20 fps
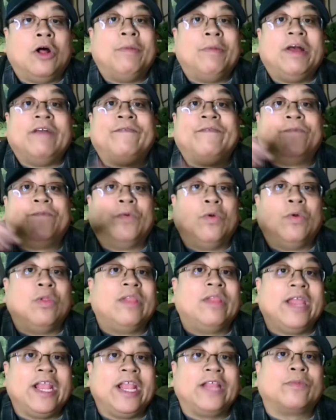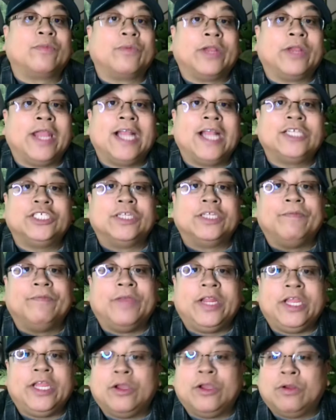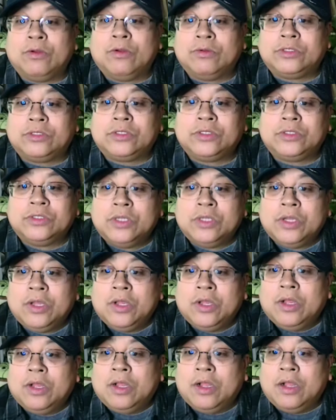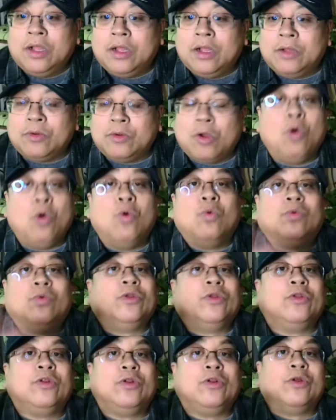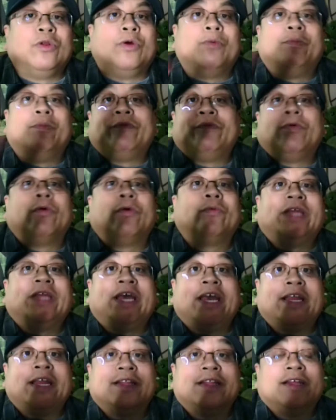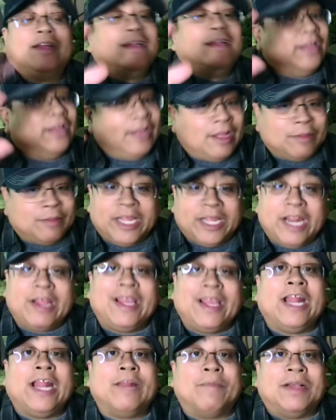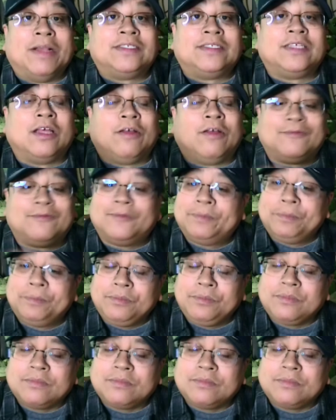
my full-length reaction videos, uh, oh, no, no, no, no, before that, I'm getting ahead of myself,